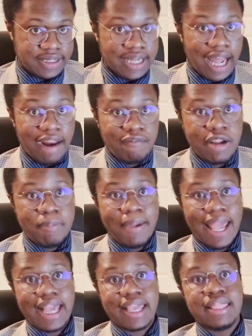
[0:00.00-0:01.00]
Not every
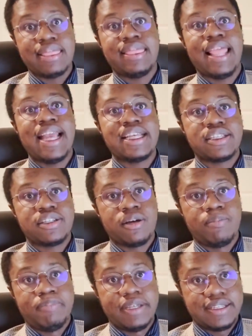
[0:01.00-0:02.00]
bank likes
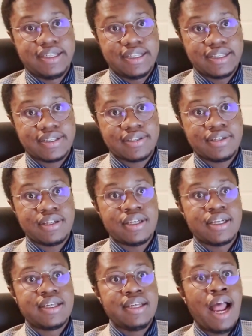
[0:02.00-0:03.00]
your business.
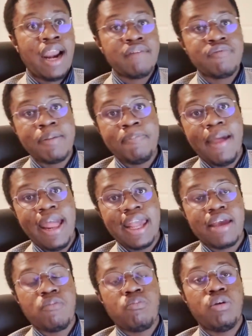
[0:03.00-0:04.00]
Not every
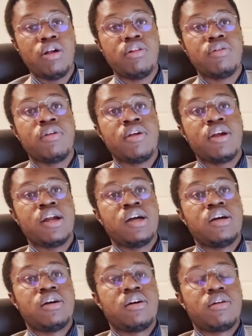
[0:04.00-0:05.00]
bank will
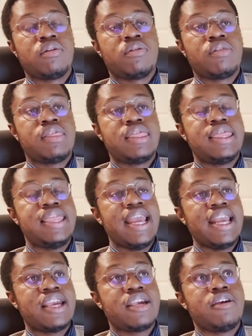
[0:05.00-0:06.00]

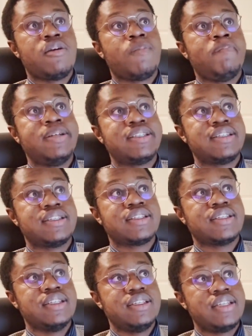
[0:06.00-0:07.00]
think your
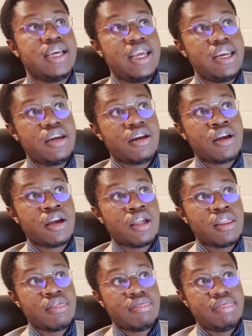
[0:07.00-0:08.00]
business is in
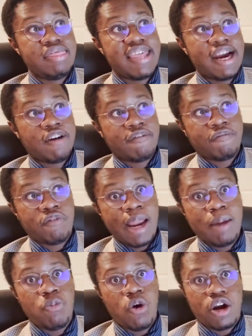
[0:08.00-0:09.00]
their
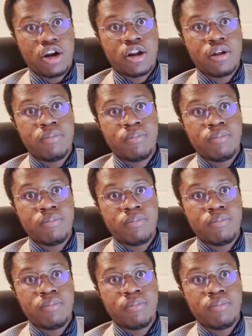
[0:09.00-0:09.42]
framework.